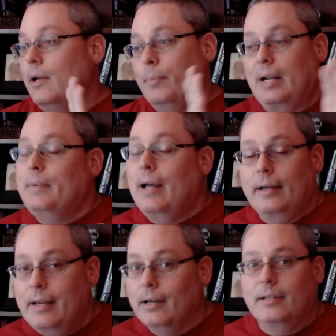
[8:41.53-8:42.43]
but I'm not
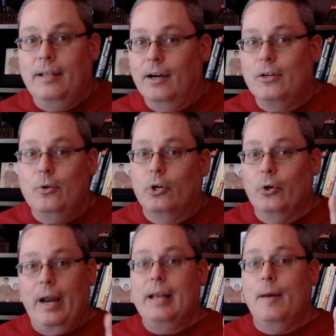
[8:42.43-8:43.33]
here to tell you to
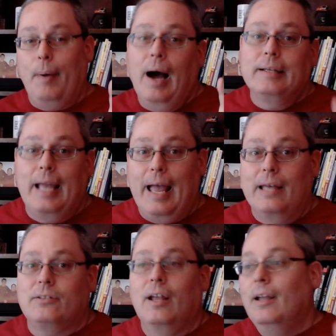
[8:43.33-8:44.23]
create a
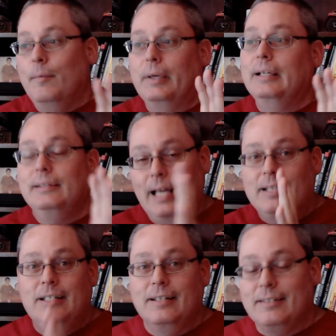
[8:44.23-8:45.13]
podcast because that's
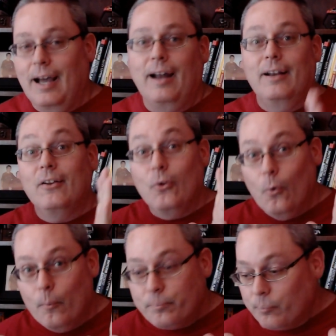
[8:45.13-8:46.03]
just not
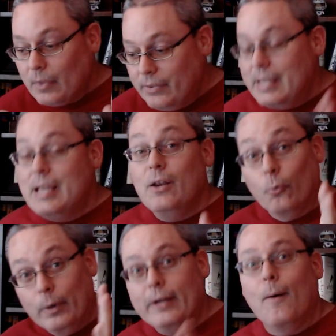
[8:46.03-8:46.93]
the
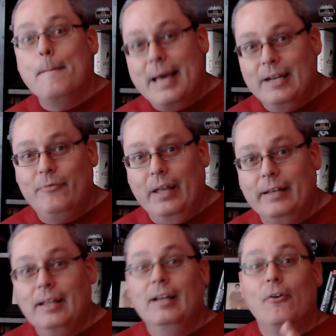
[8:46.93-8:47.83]
real benefit
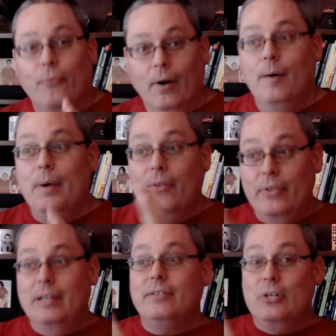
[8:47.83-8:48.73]
from
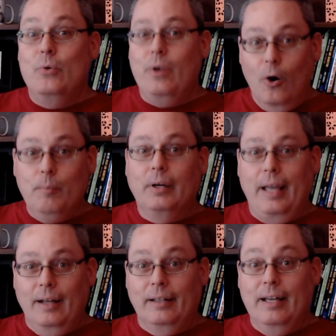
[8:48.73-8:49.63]
this new notebook
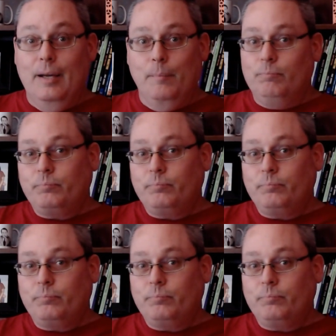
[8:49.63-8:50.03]
LM.